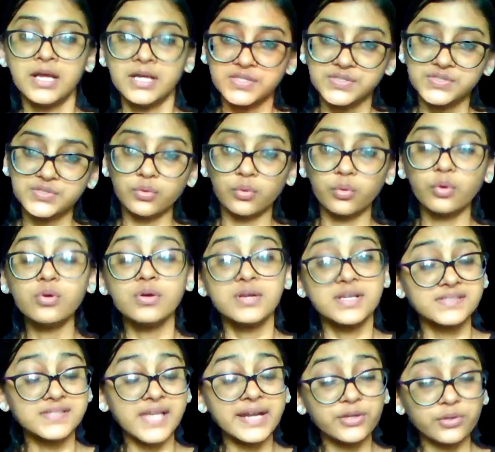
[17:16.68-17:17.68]
So
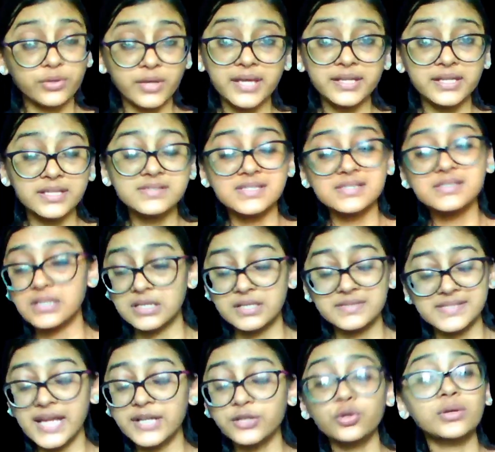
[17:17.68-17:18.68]

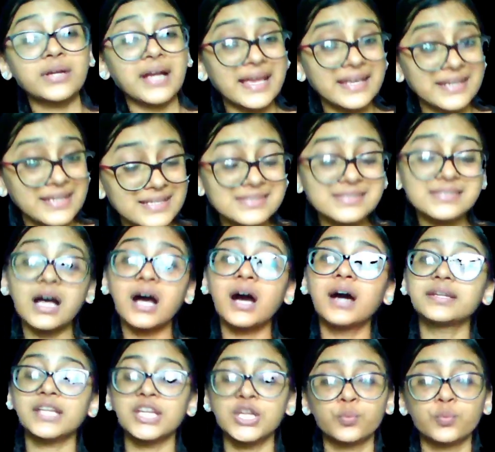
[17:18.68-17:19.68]
cytokinins
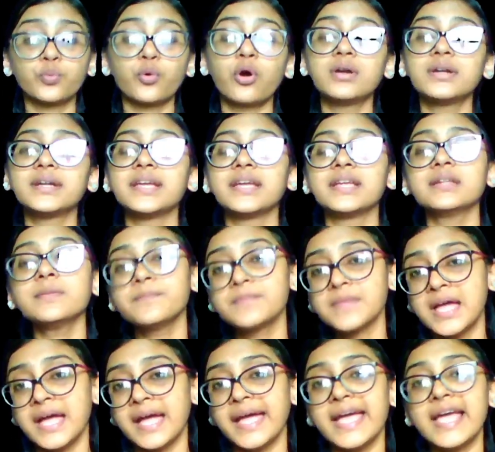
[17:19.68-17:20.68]
are involved in
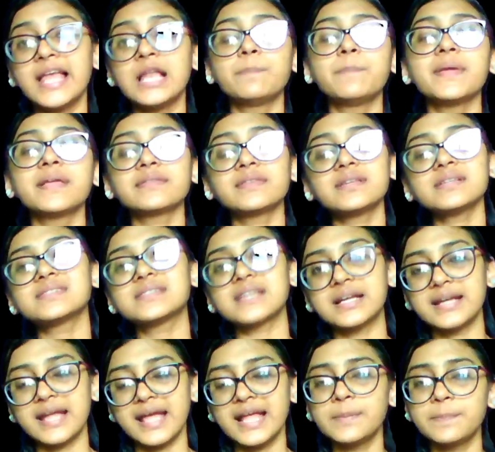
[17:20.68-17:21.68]
helping in
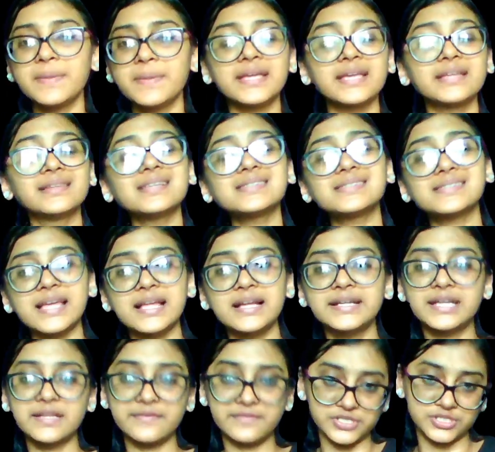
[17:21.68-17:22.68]
the
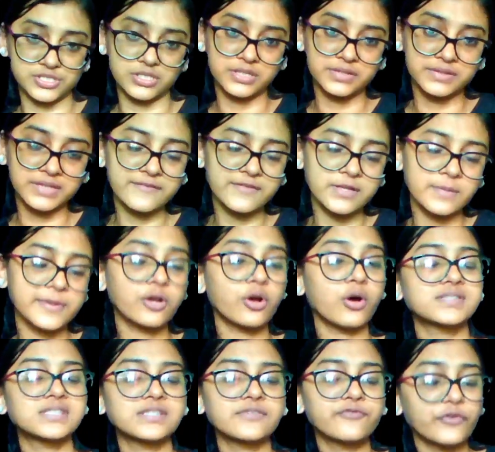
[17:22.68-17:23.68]
cell division. They will be
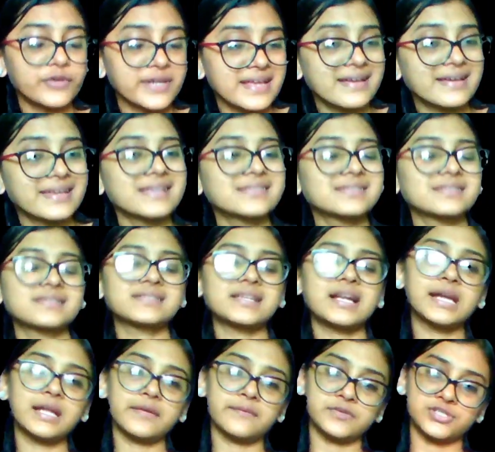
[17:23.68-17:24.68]
causing for increased
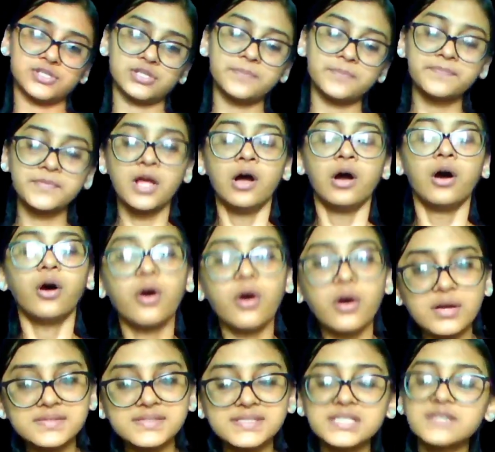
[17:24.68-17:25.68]
cell division.
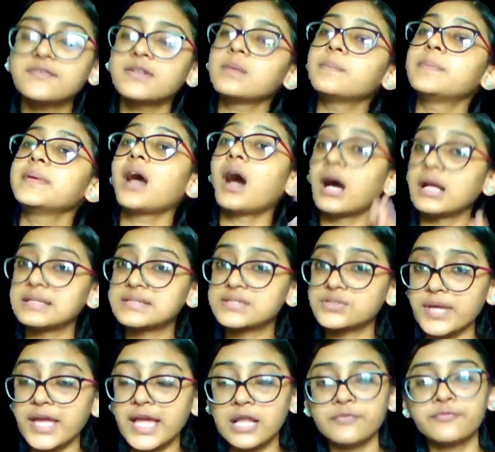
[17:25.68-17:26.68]
Auxin will be
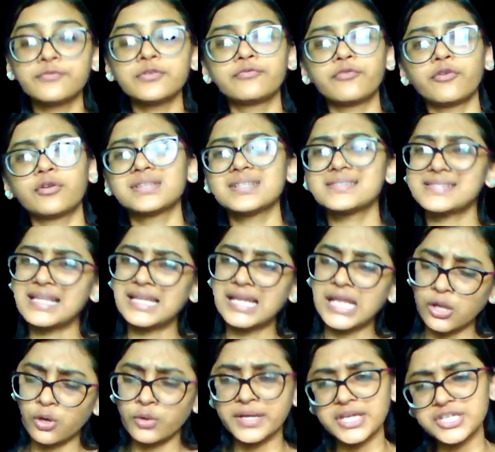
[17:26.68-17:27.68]
also helpful for the cell
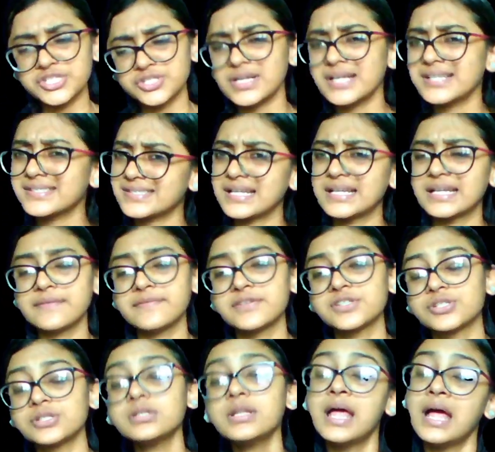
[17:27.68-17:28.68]
elongation and cell
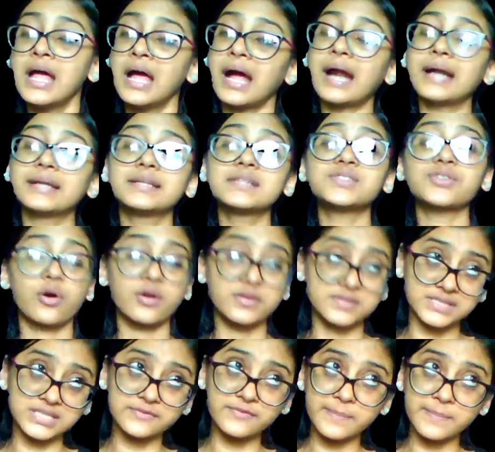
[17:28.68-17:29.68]
division, and this
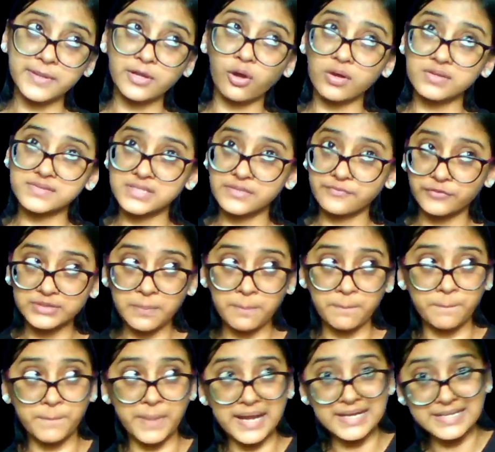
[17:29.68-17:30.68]
auxin will be causing for the
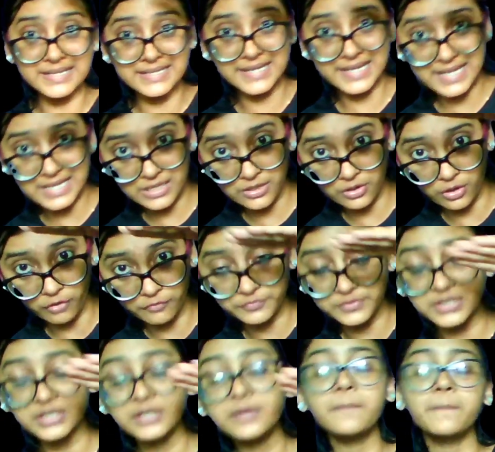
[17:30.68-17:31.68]
bending of
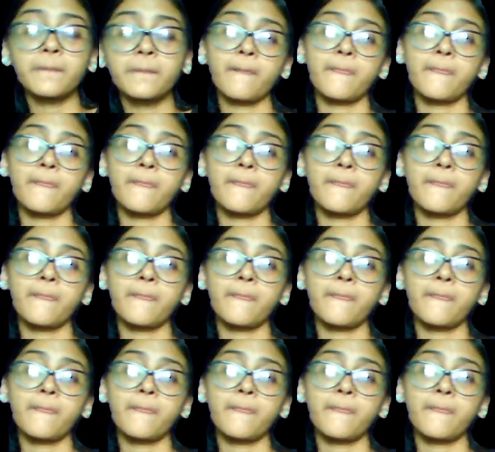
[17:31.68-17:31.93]
the